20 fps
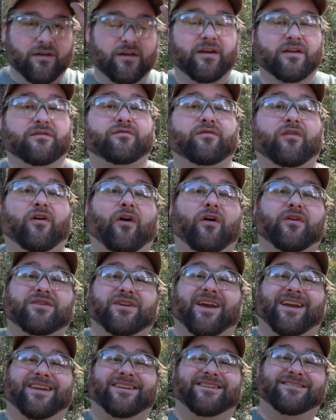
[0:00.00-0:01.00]
as far as
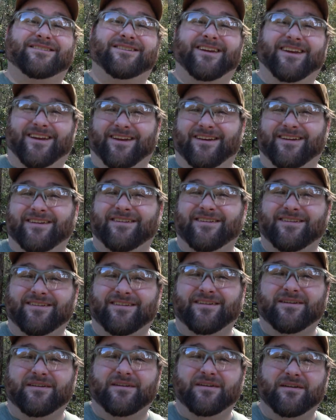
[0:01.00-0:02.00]
I can see it?
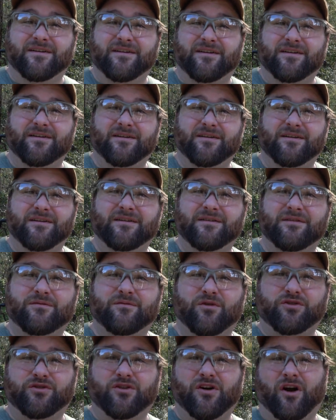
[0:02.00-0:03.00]

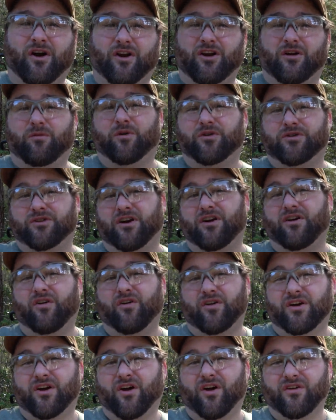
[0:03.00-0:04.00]
We're talking almost
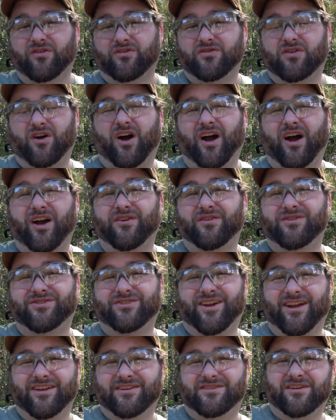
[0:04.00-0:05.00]
100 yards, iron
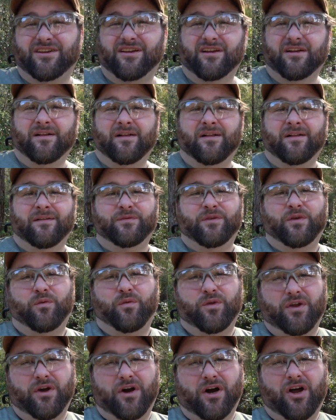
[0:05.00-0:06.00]
sights,
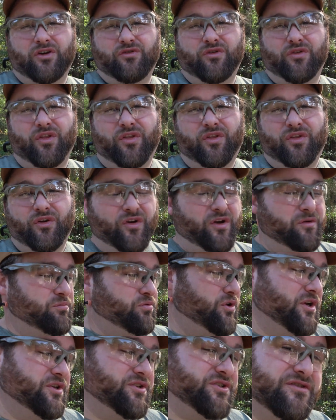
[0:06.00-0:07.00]
with a
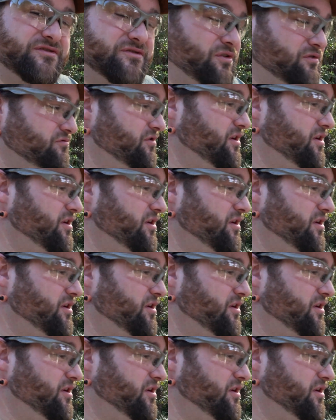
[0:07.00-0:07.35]
130-plus-year-old